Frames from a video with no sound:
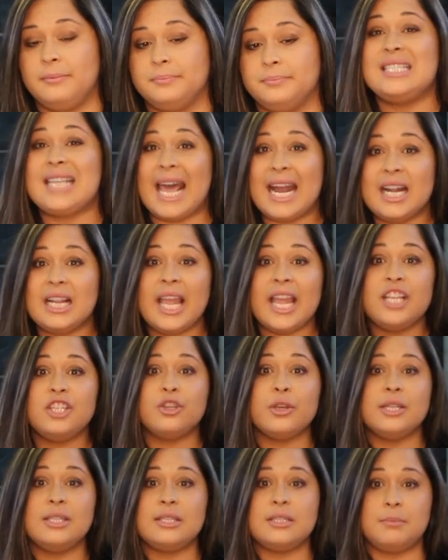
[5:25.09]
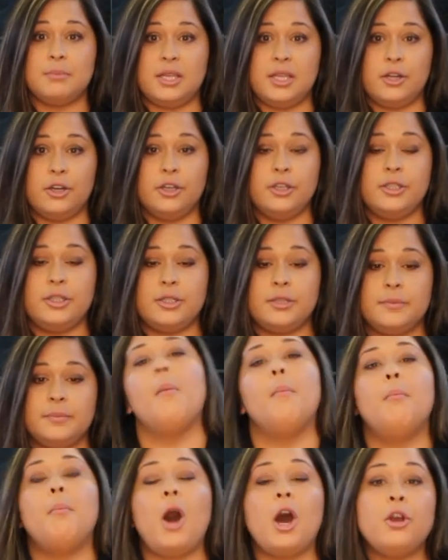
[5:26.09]
satellite transmitters,
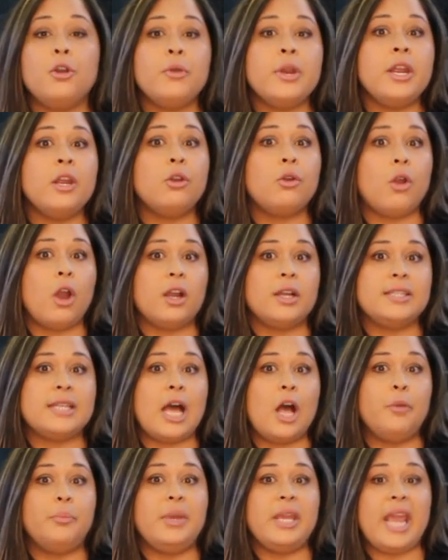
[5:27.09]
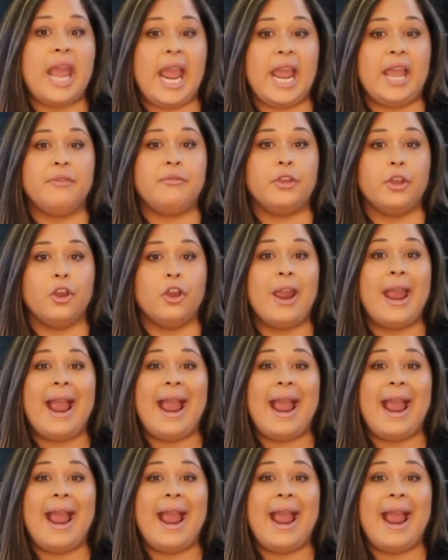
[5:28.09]
monitoring crocodile behavior